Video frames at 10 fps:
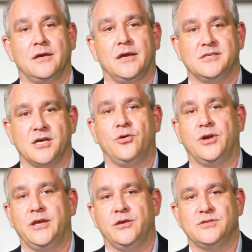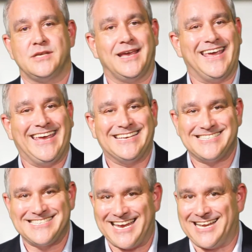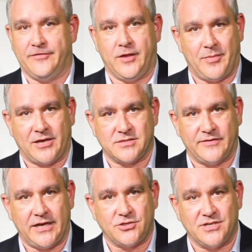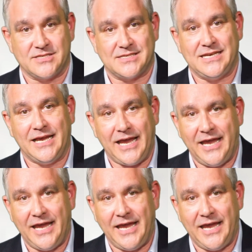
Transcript: is only using exactly the amount of electricity